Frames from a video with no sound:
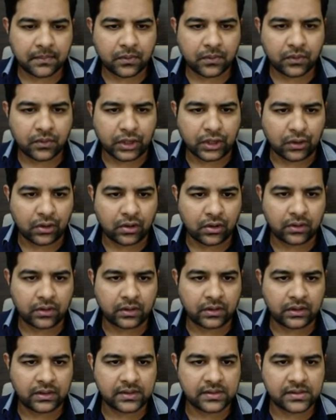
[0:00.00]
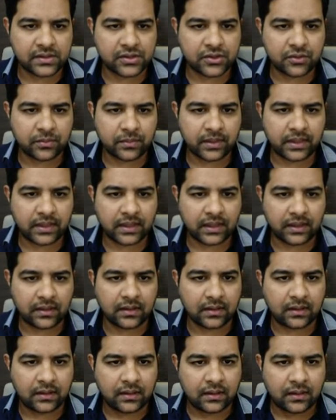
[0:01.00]
going on this
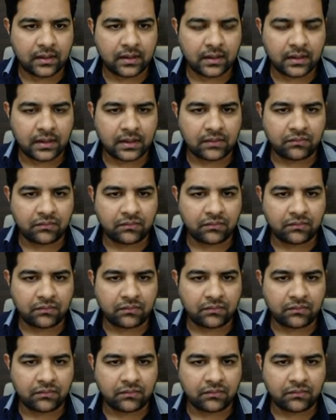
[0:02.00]
domain, and